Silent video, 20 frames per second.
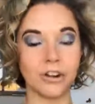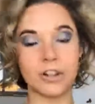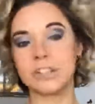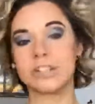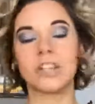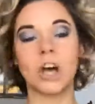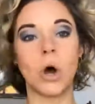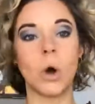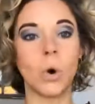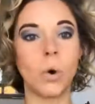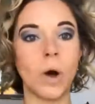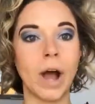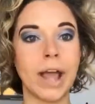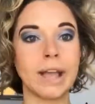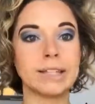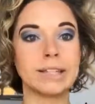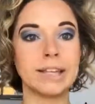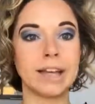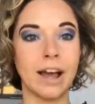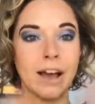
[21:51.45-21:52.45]
It's that whole
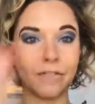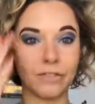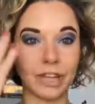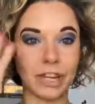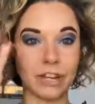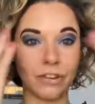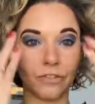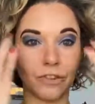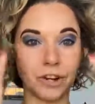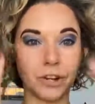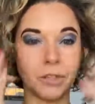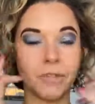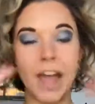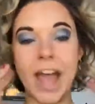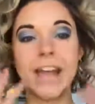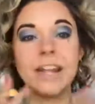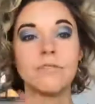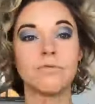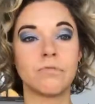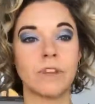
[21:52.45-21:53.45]
idea of getting rid of
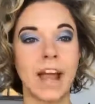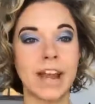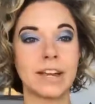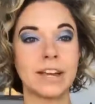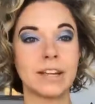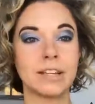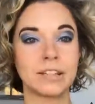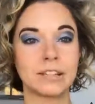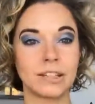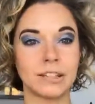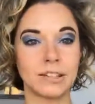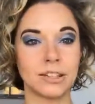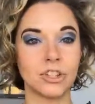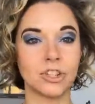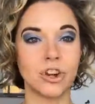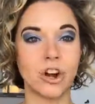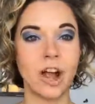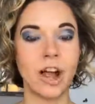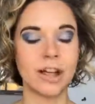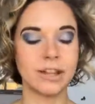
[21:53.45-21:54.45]
any redness that's in
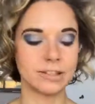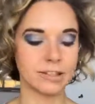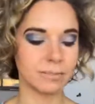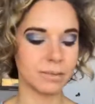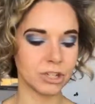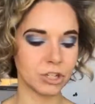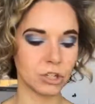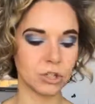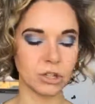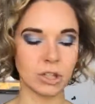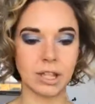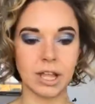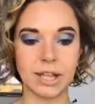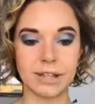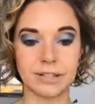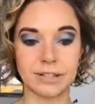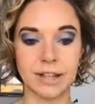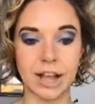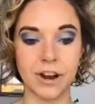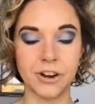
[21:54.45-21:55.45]
your eyes. It makes you look a lot
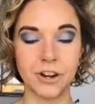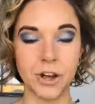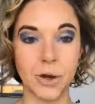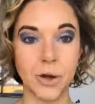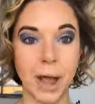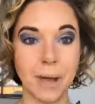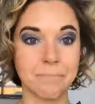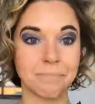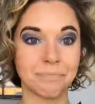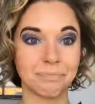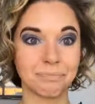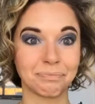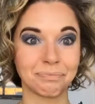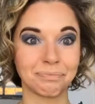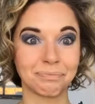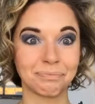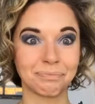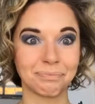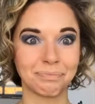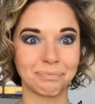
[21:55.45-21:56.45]
less tired. Okay,
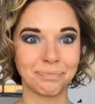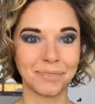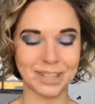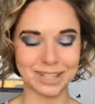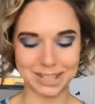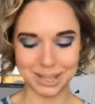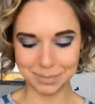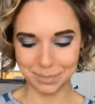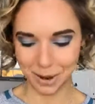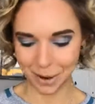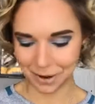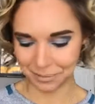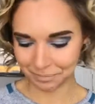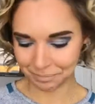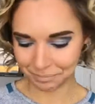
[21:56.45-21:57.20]
let's keep going.